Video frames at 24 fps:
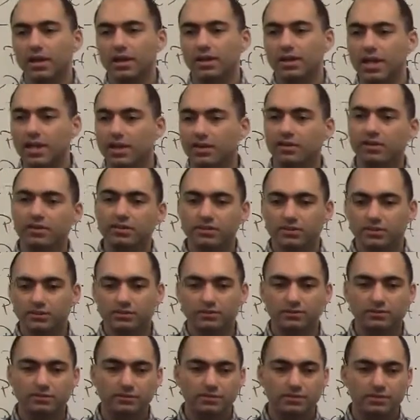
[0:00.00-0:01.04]
A letter
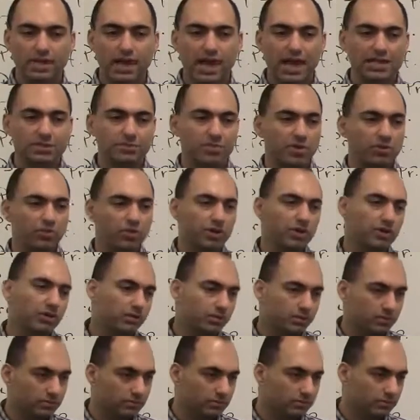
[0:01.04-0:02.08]
has been written.